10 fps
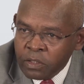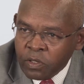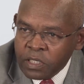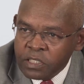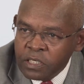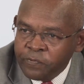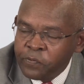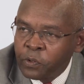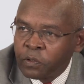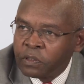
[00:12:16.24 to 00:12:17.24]
You can see
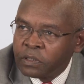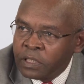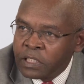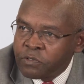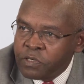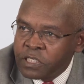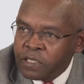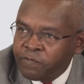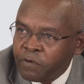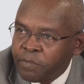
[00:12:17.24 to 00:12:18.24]
fuel
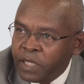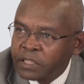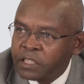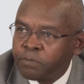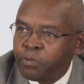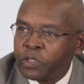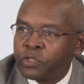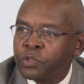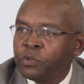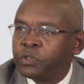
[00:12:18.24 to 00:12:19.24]
increases from
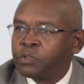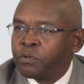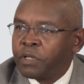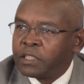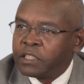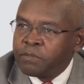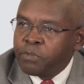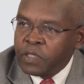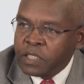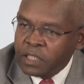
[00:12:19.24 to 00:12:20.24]
13.2 to
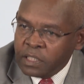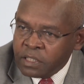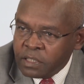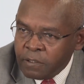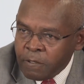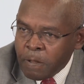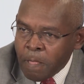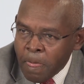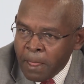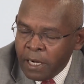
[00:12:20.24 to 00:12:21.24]
13.6,
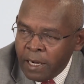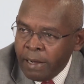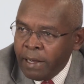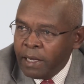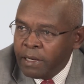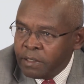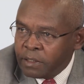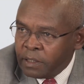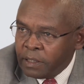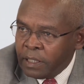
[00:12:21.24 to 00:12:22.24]

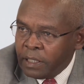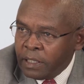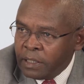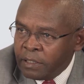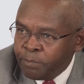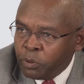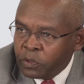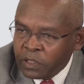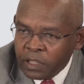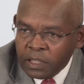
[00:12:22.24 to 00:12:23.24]
and
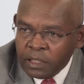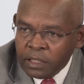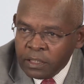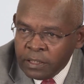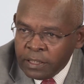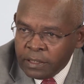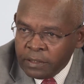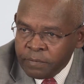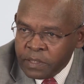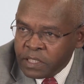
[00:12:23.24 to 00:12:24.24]
importantly,
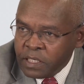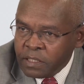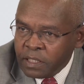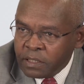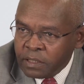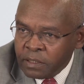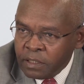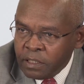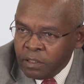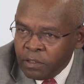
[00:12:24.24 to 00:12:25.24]
we see that
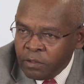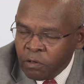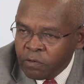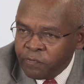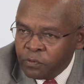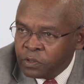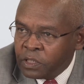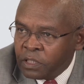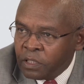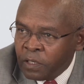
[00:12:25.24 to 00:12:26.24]
the
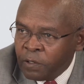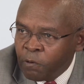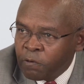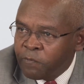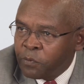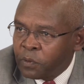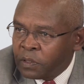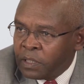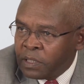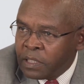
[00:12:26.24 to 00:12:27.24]

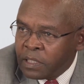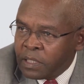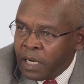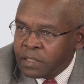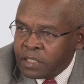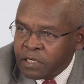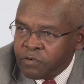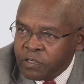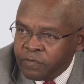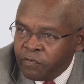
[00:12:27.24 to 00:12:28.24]
non-fuel has
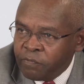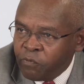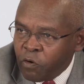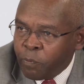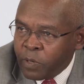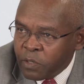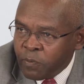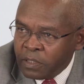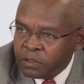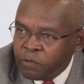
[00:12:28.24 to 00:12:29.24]
increased from
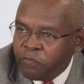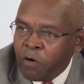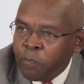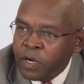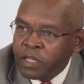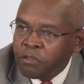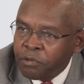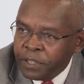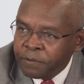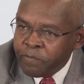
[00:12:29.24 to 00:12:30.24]
4.1 to
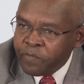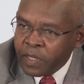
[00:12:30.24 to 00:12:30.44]
4.3.